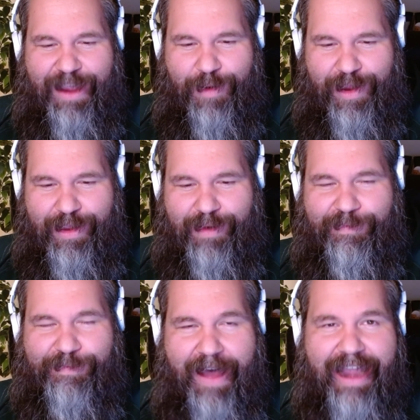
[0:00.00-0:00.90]
where you can
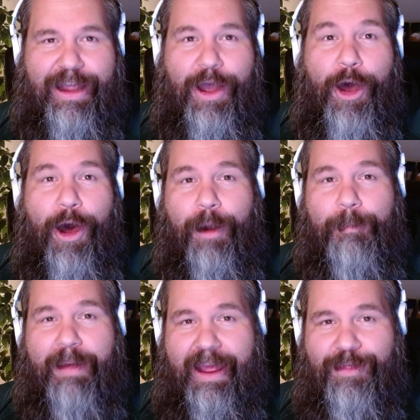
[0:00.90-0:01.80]
find our
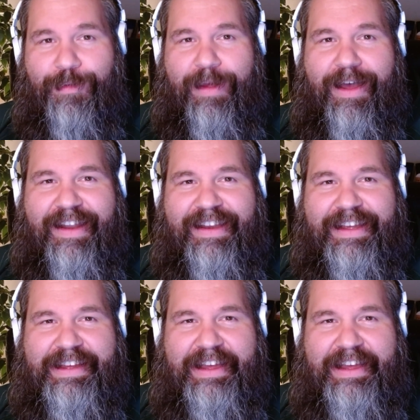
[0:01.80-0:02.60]
Patreon